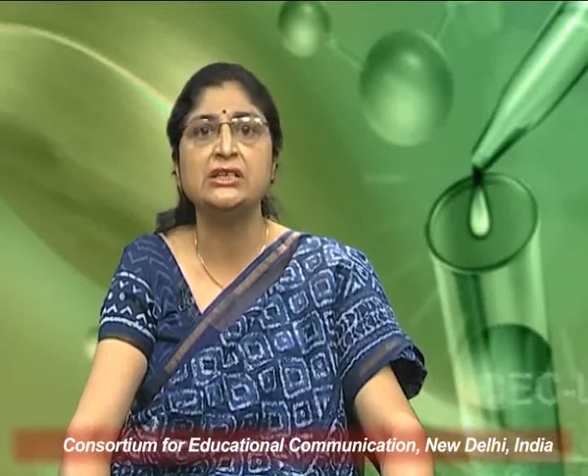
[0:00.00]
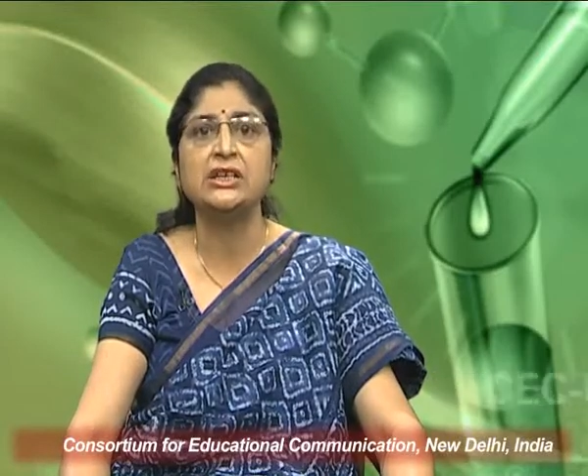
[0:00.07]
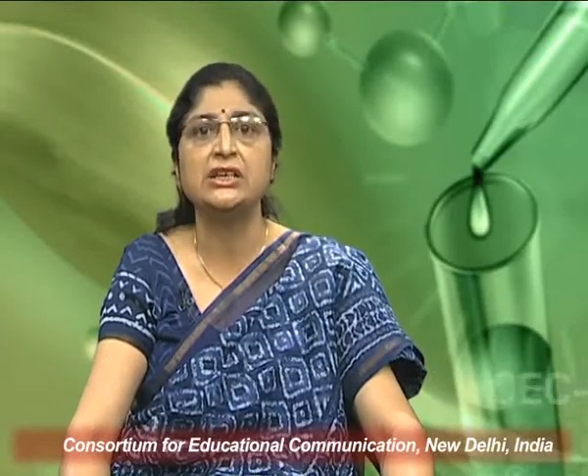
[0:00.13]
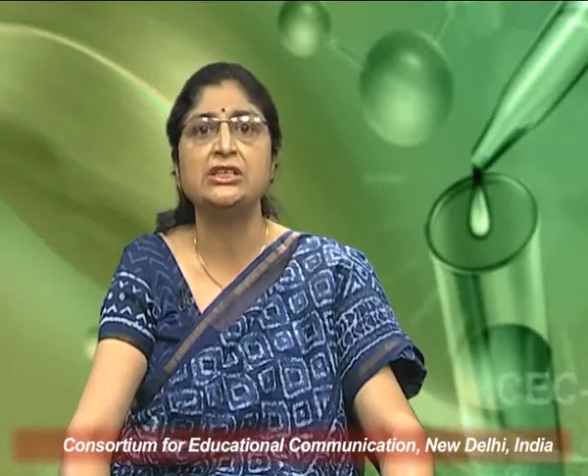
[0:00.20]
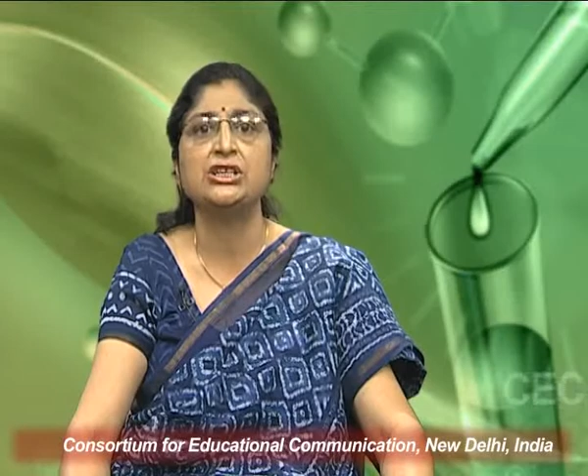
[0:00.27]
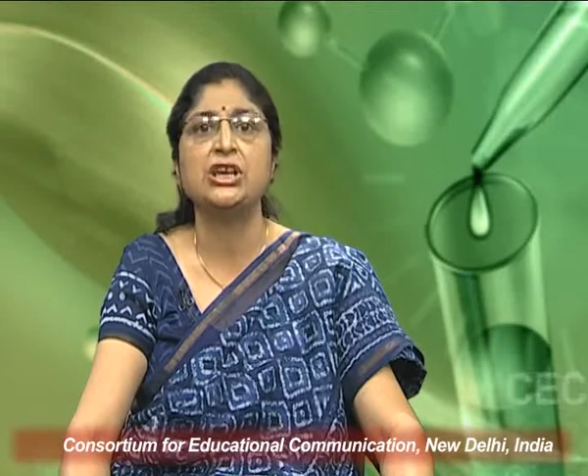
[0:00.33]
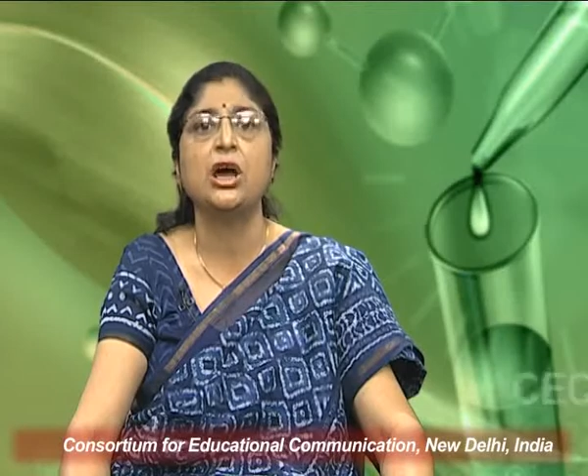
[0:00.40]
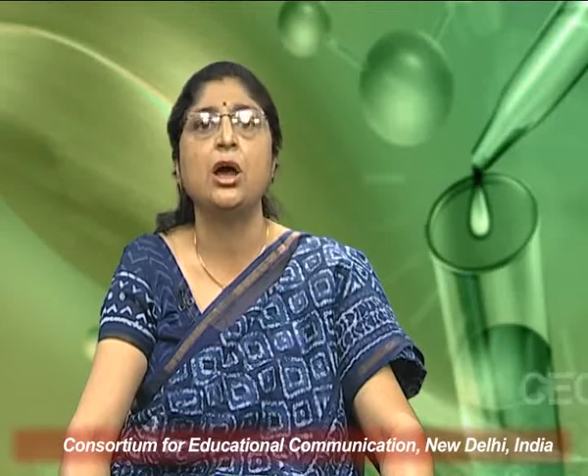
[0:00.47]

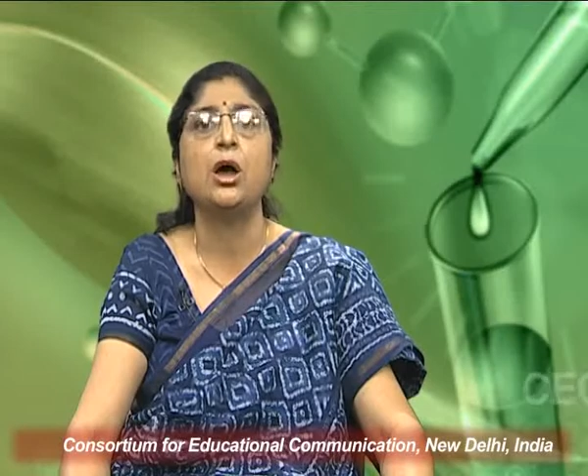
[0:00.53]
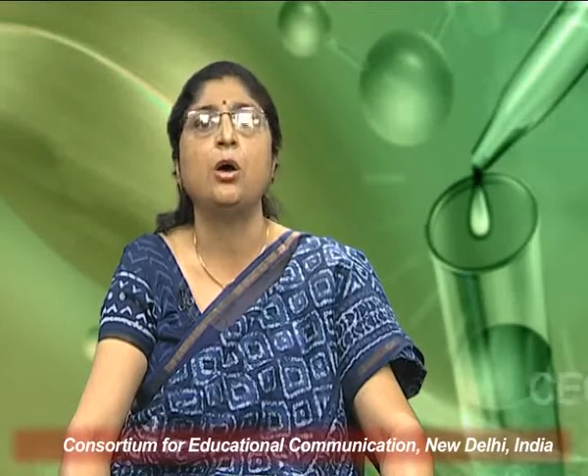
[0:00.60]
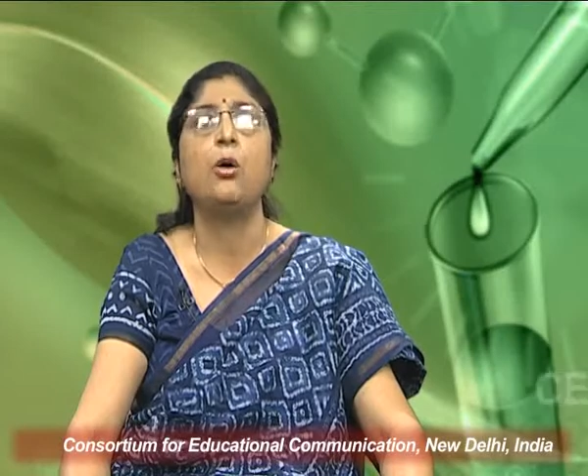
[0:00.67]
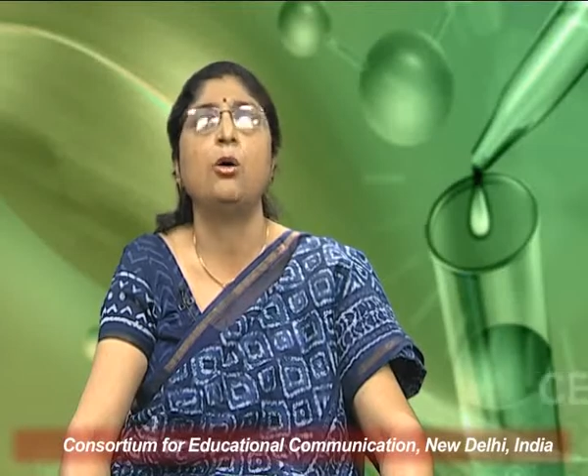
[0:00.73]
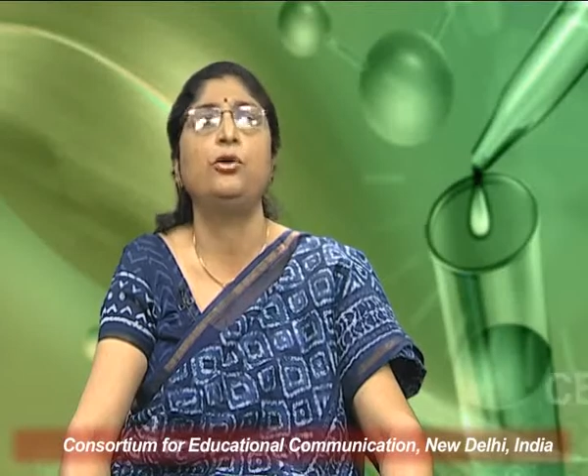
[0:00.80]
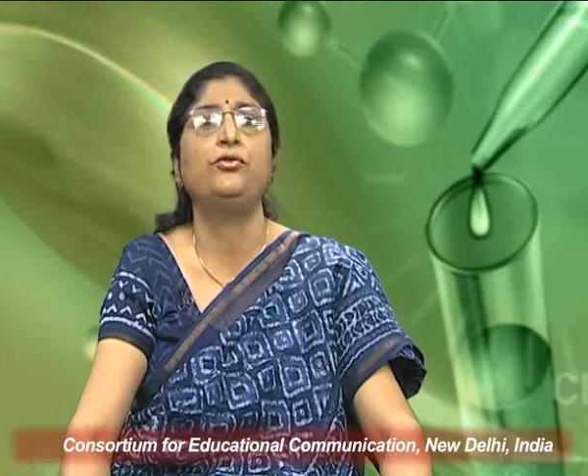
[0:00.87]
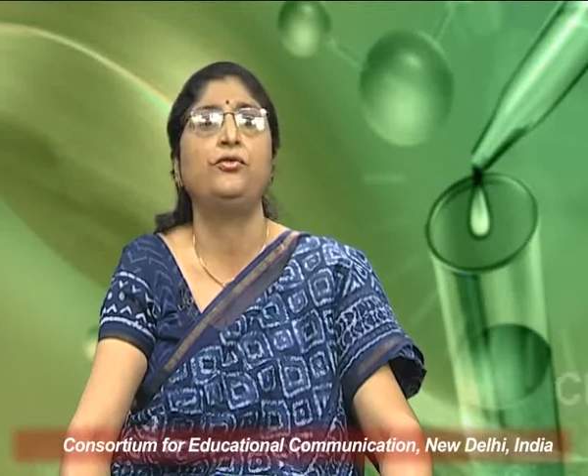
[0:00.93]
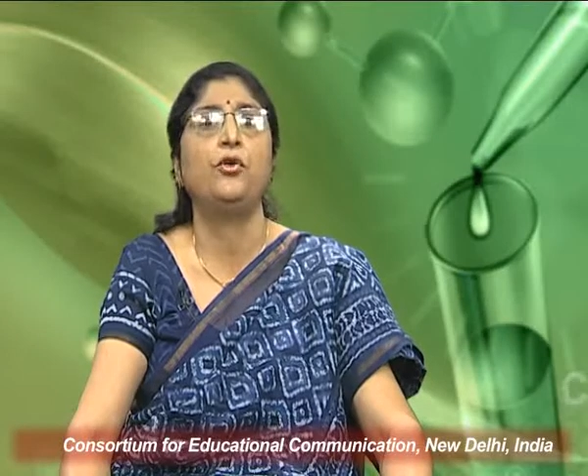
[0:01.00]
data
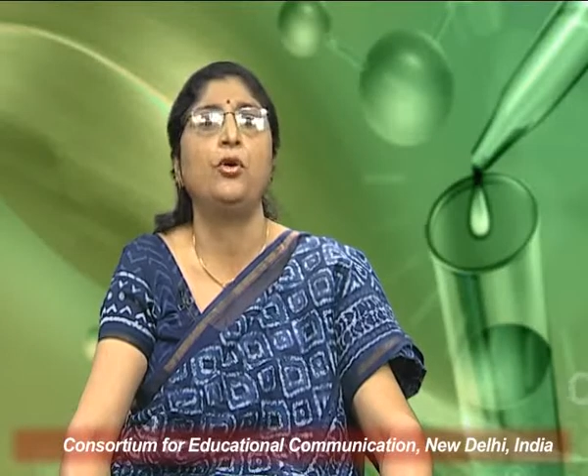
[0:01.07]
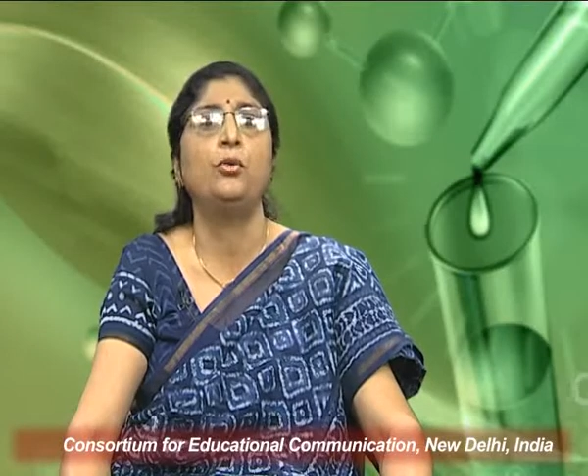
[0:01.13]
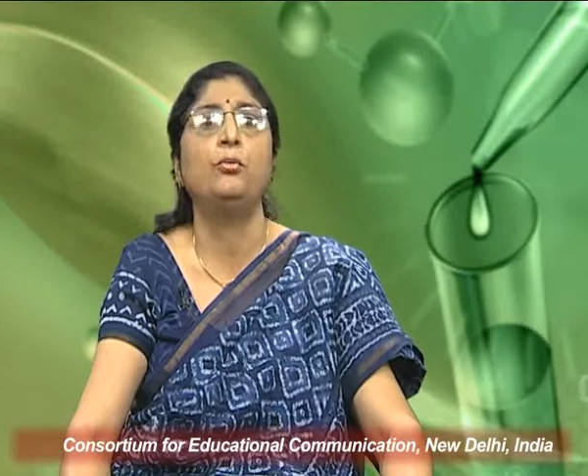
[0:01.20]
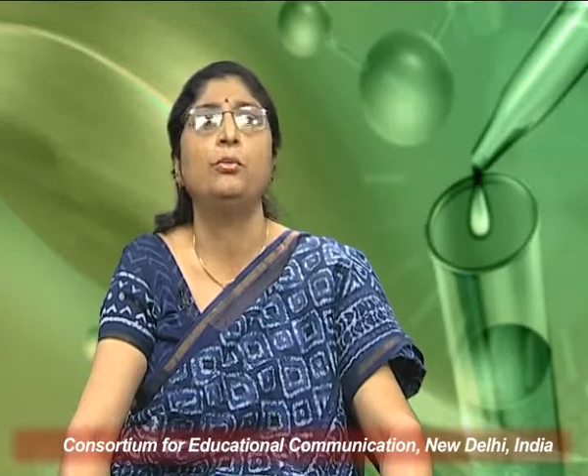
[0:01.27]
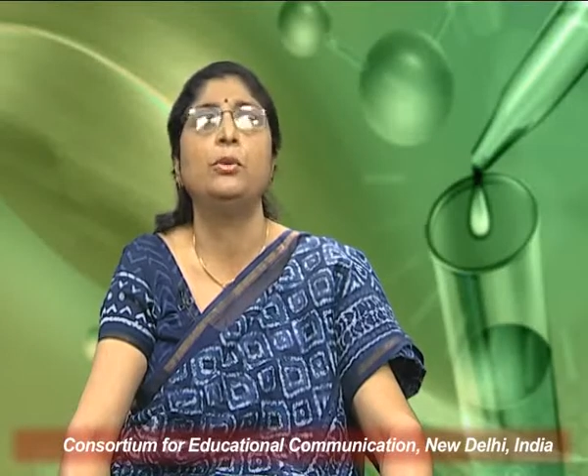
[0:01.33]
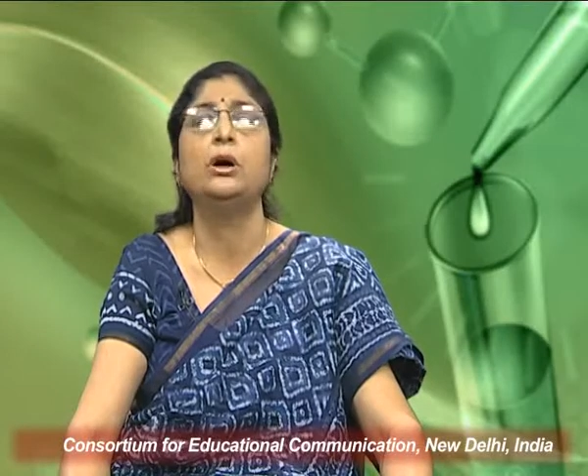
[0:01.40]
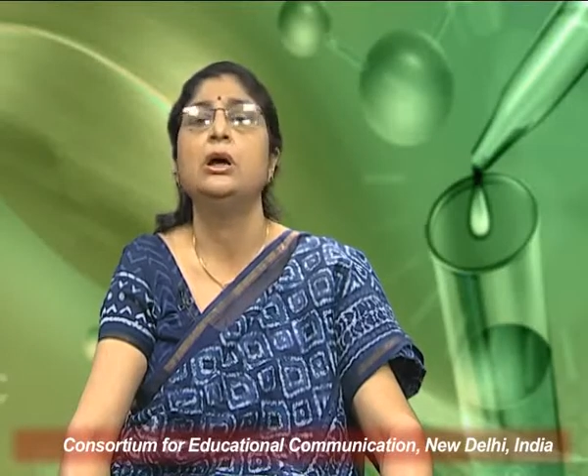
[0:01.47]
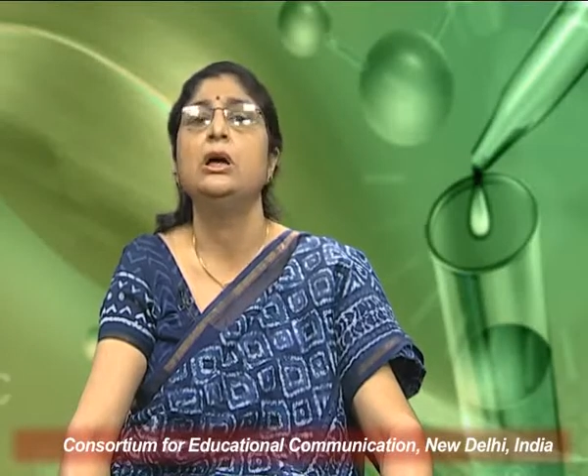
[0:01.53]
or
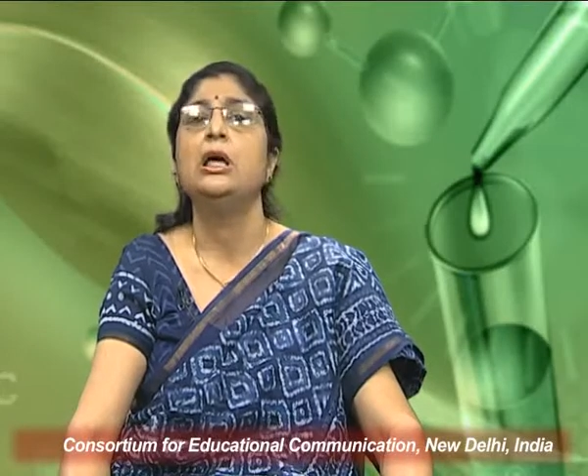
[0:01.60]
from